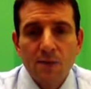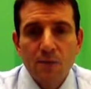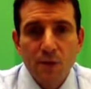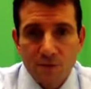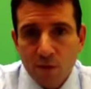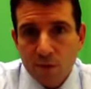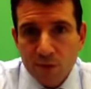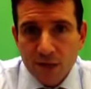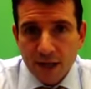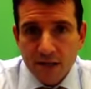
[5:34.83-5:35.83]
for a
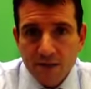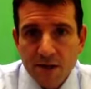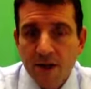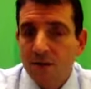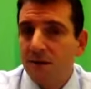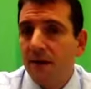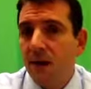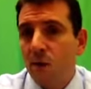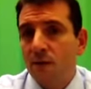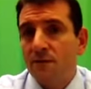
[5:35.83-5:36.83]
protective tariff.
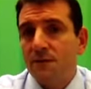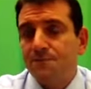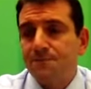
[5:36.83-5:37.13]
However,